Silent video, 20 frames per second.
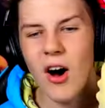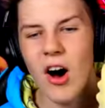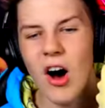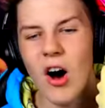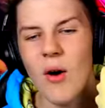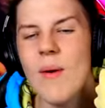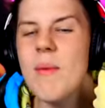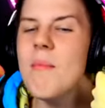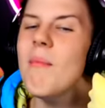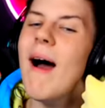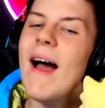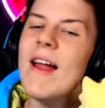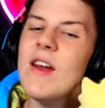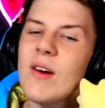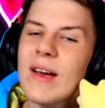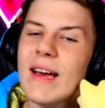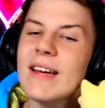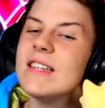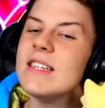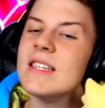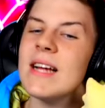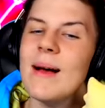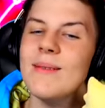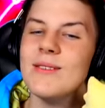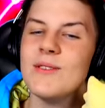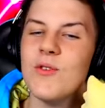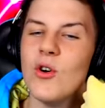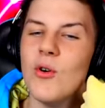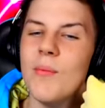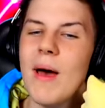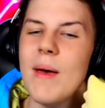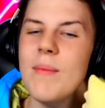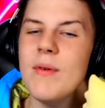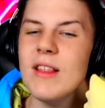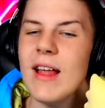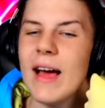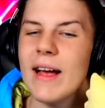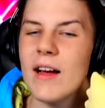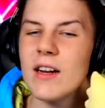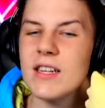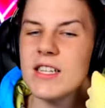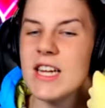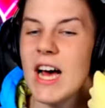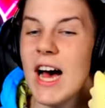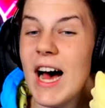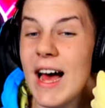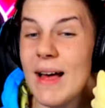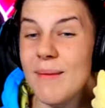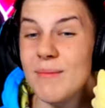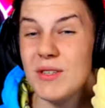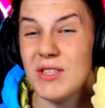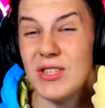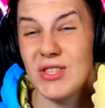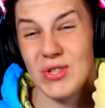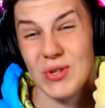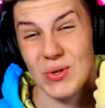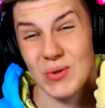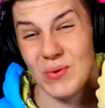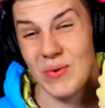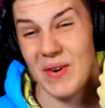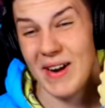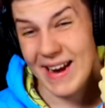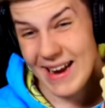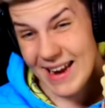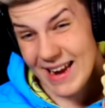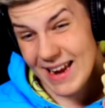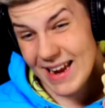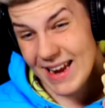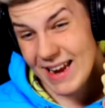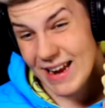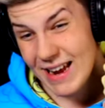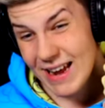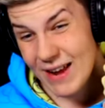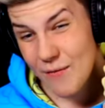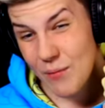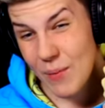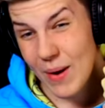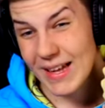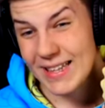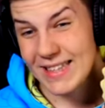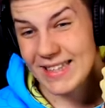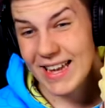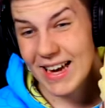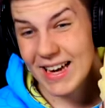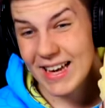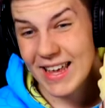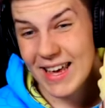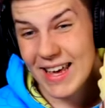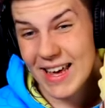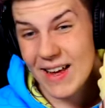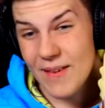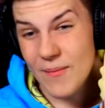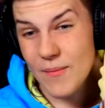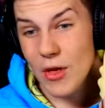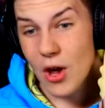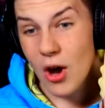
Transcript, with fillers: Oh, we might not get to times four. Maybe like a times three, if we're lucky.